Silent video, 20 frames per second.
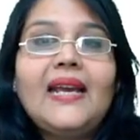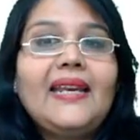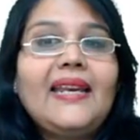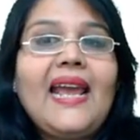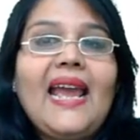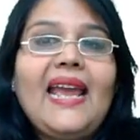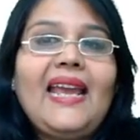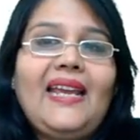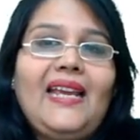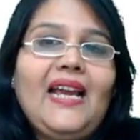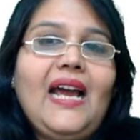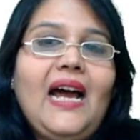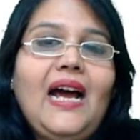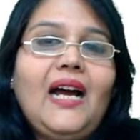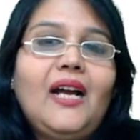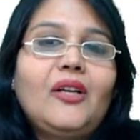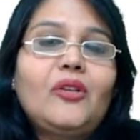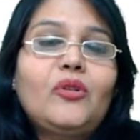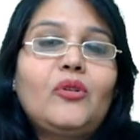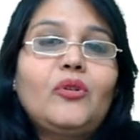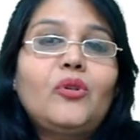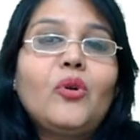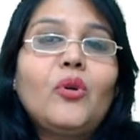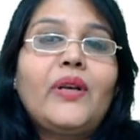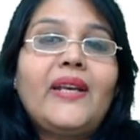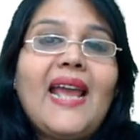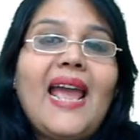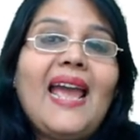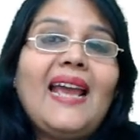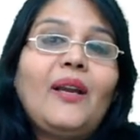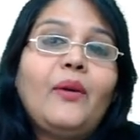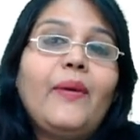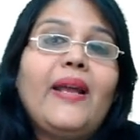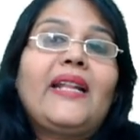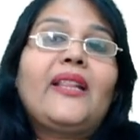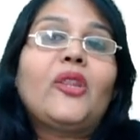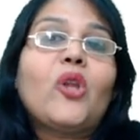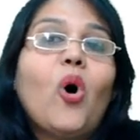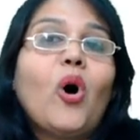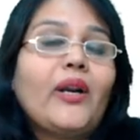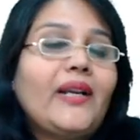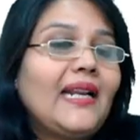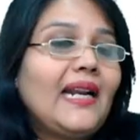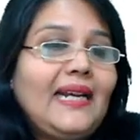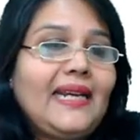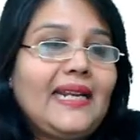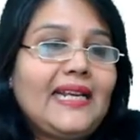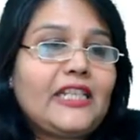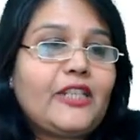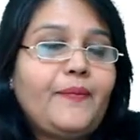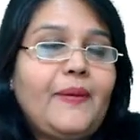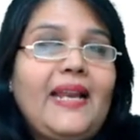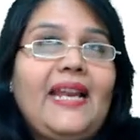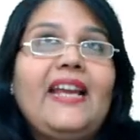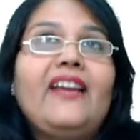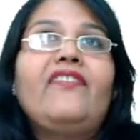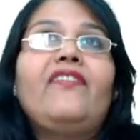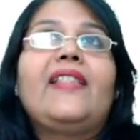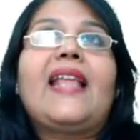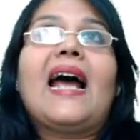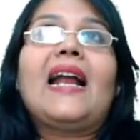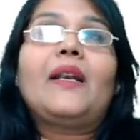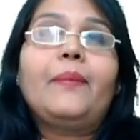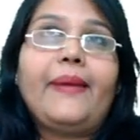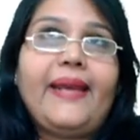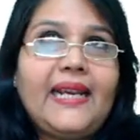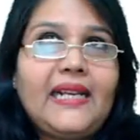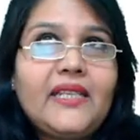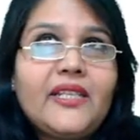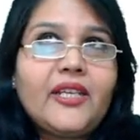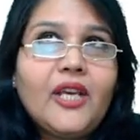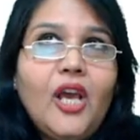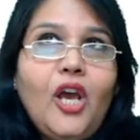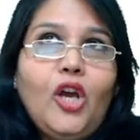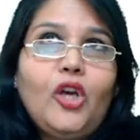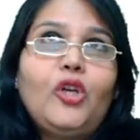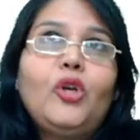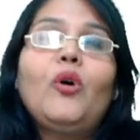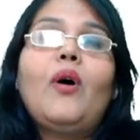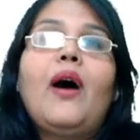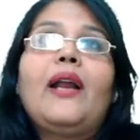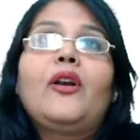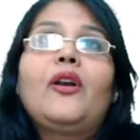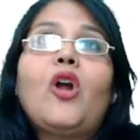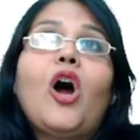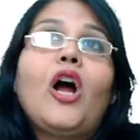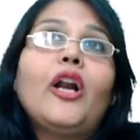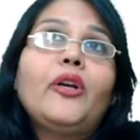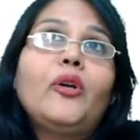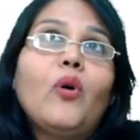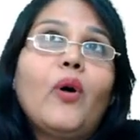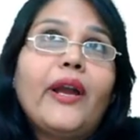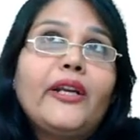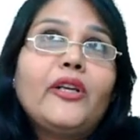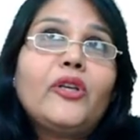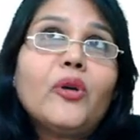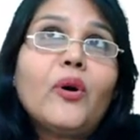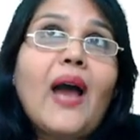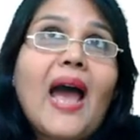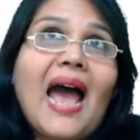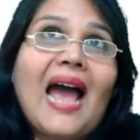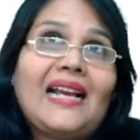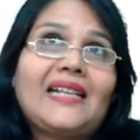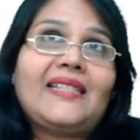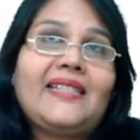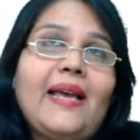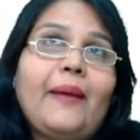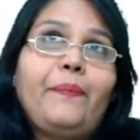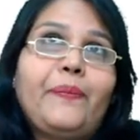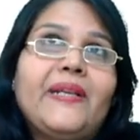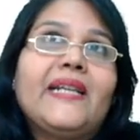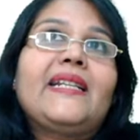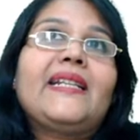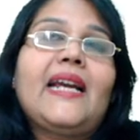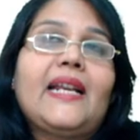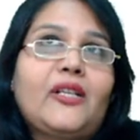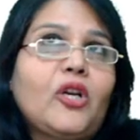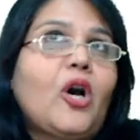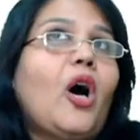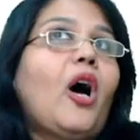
Okay, uh, to take with total disbelief, that means you are not going to accept it at